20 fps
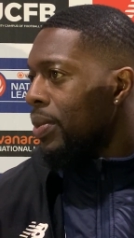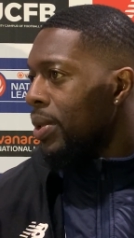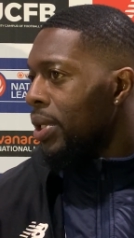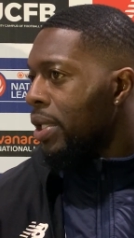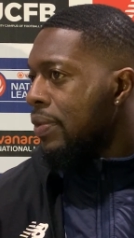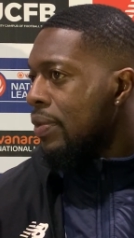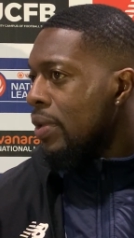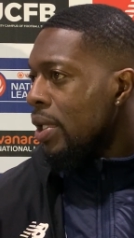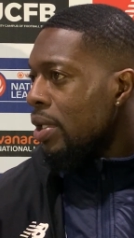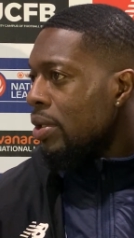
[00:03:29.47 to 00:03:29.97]
We
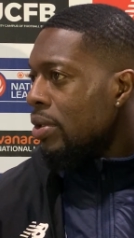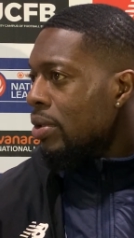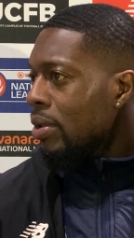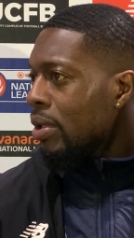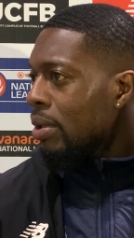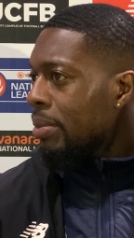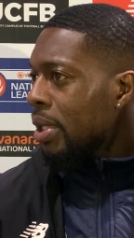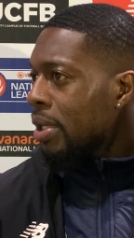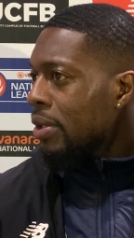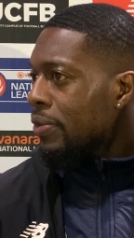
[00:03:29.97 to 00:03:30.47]
definitely do.
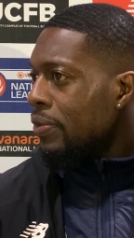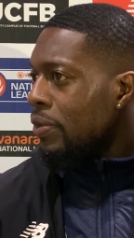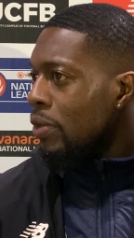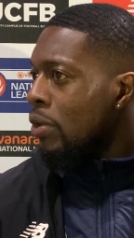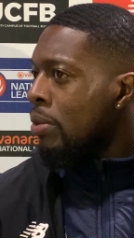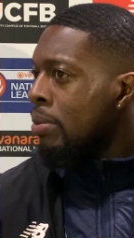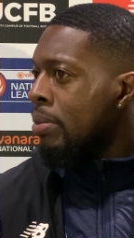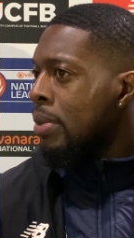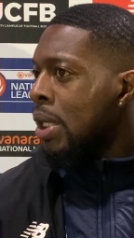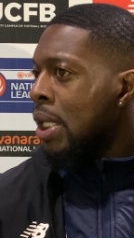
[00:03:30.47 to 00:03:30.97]
I mean, the
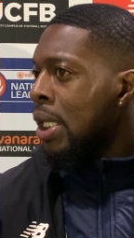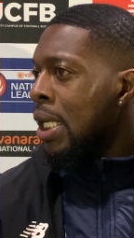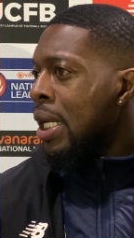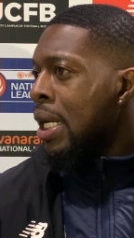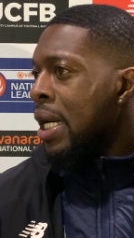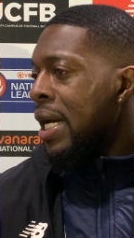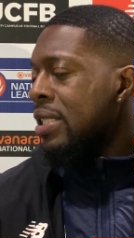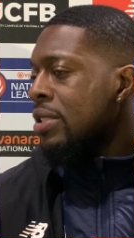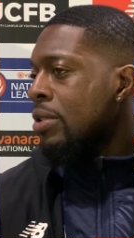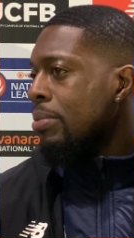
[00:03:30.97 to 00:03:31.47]
form
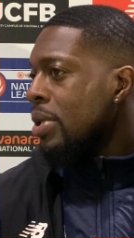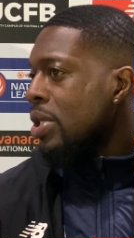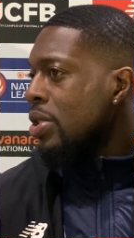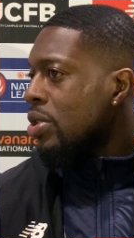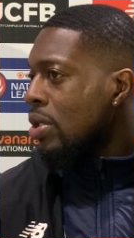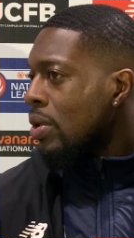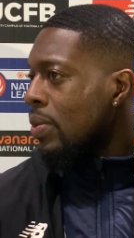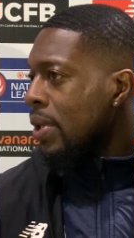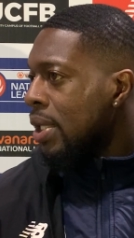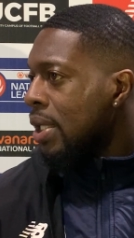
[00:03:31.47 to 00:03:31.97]
hasn't been
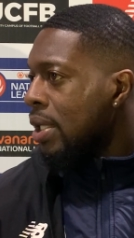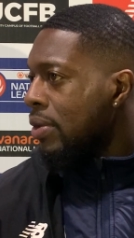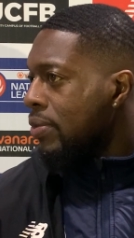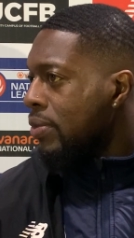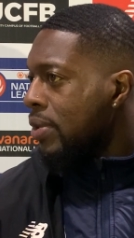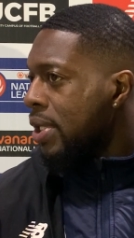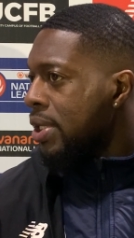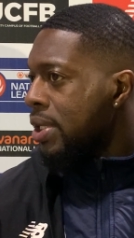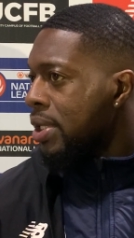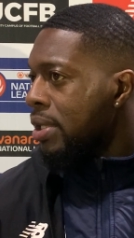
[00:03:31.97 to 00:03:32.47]
showing out of
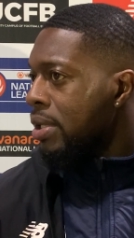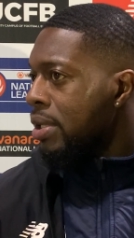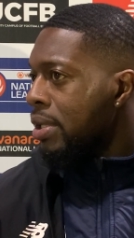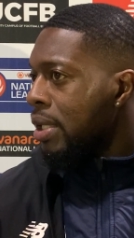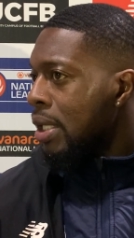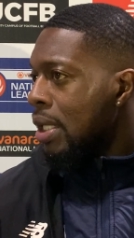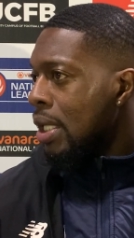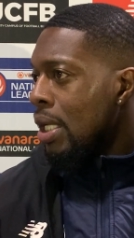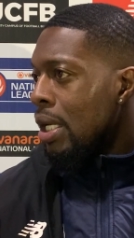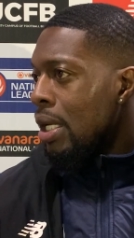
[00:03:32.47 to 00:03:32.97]
recent,
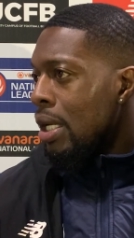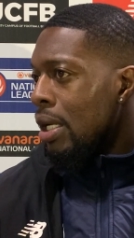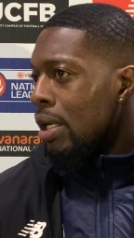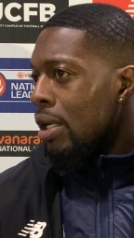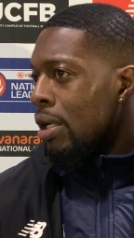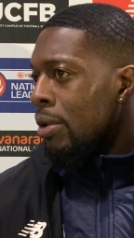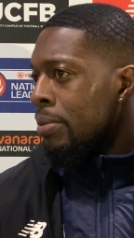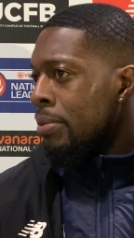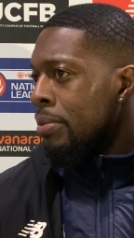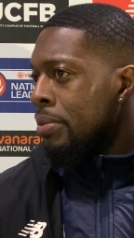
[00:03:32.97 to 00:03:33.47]

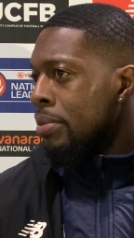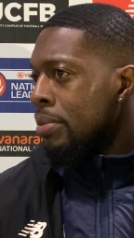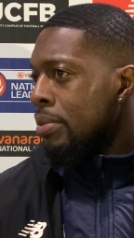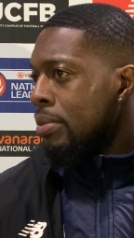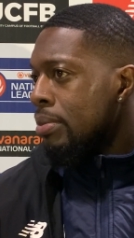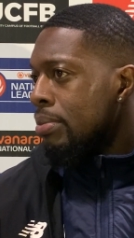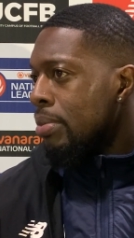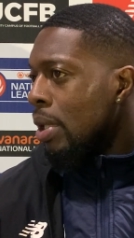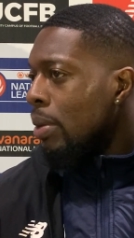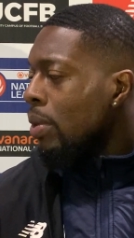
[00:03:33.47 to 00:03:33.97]

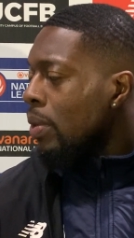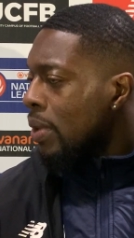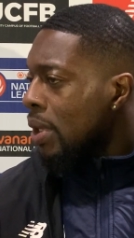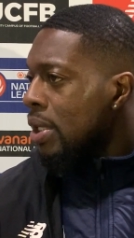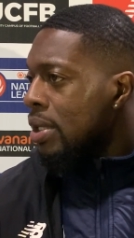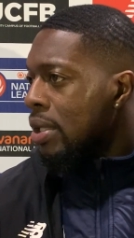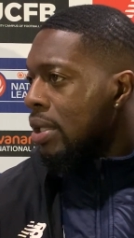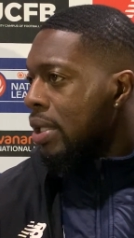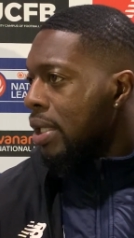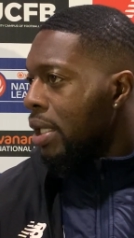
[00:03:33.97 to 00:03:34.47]
but we want
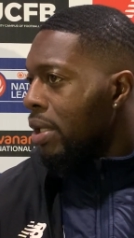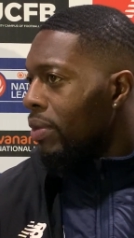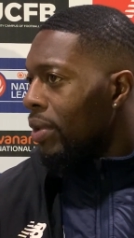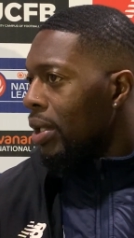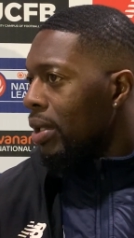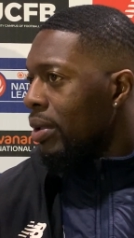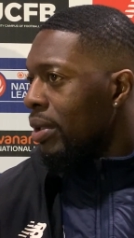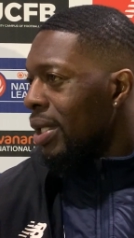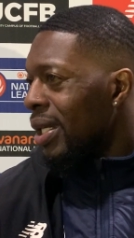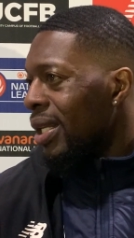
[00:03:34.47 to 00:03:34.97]
to turn that
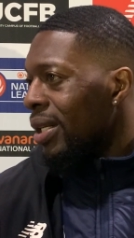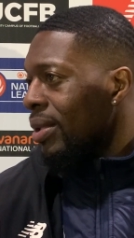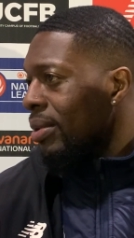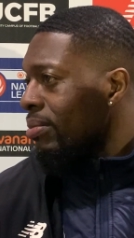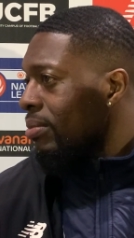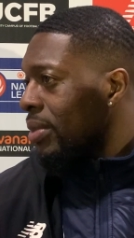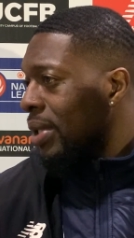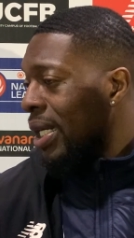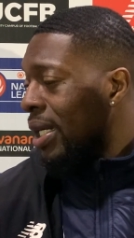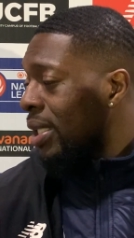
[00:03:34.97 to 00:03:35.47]
around, and
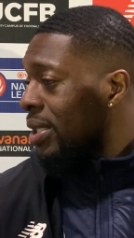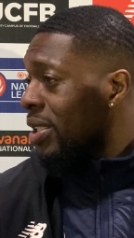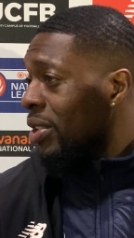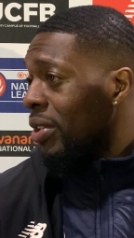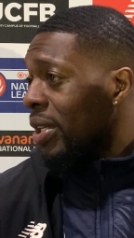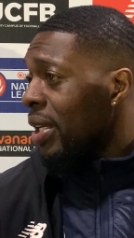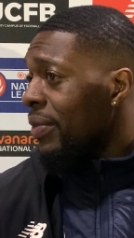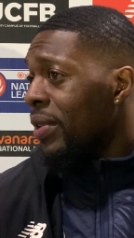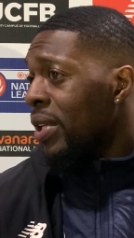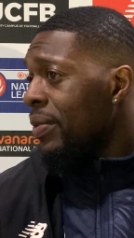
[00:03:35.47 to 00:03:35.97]
like I said,
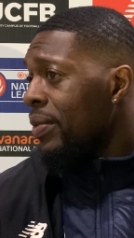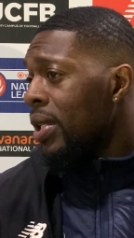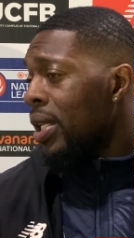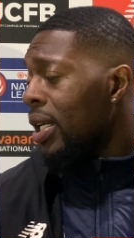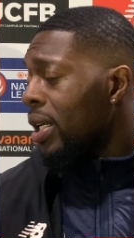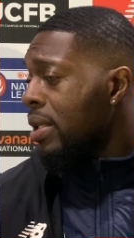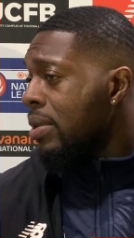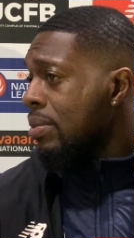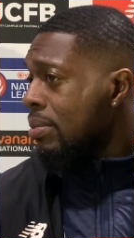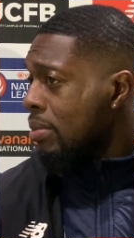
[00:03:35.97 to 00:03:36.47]
on every given
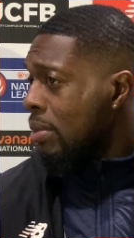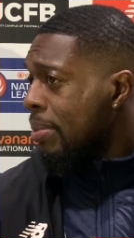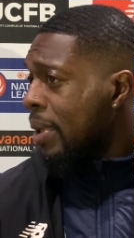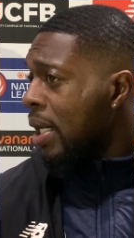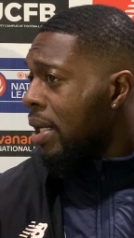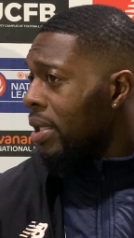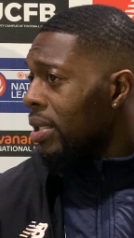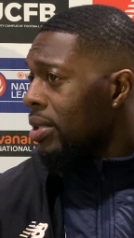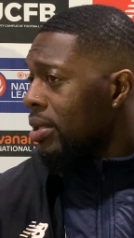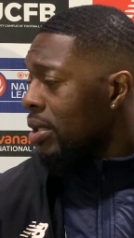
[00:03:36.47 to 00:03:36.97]
day we
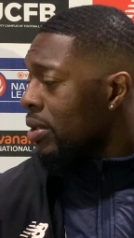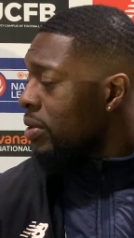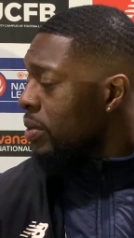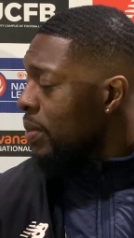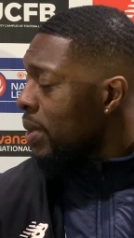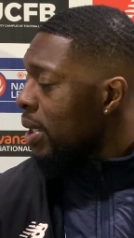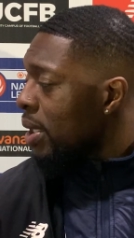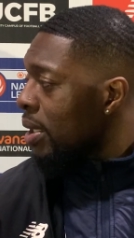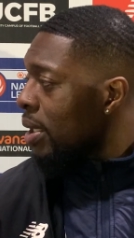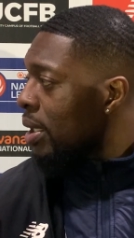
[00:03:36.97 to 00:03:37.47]
back ourselves.
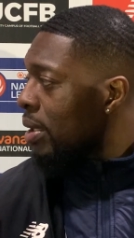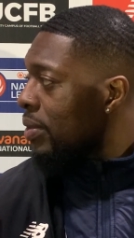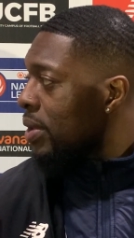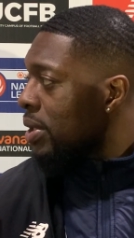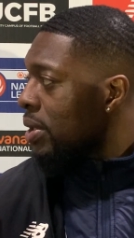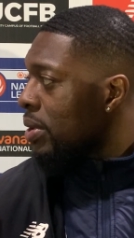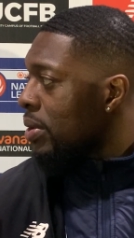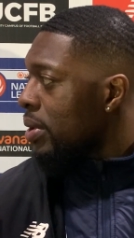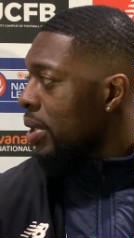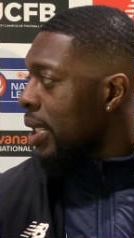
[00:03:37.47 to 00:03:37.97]
We can get a
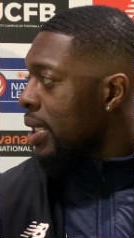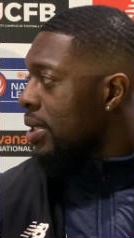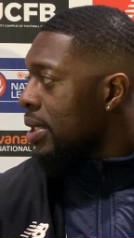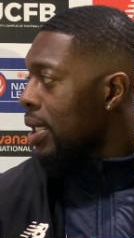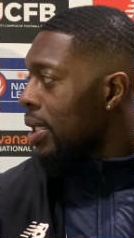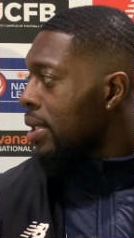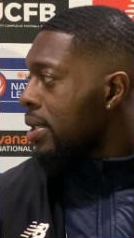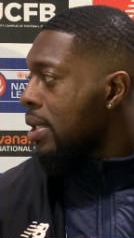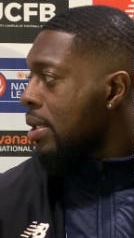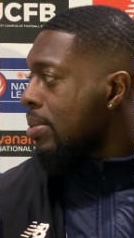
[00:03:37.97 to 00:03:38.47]
result against
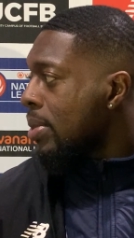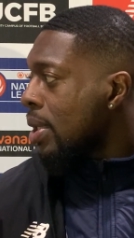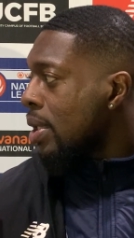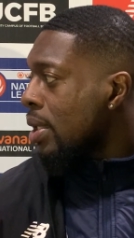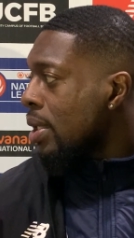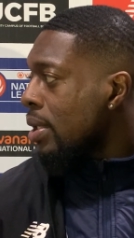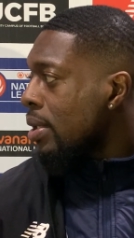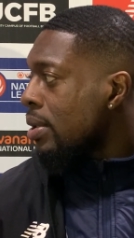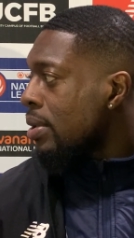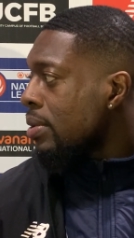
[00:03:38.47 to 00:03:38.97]
any team in the
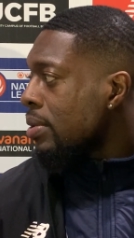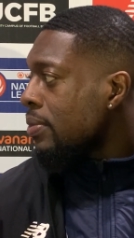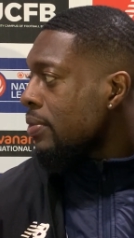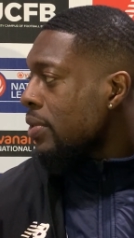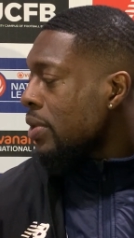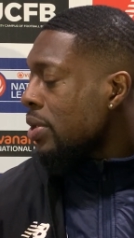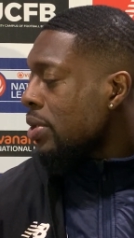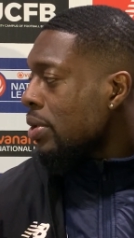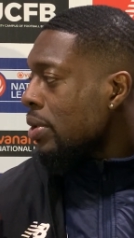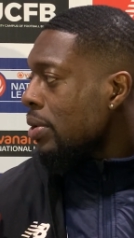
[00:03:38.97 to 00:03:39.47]
league,
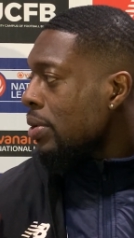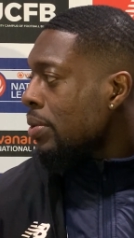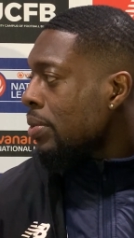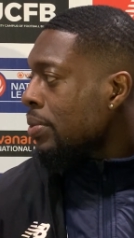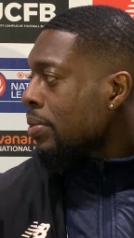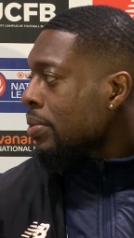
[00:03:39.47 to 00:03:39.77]
for sure.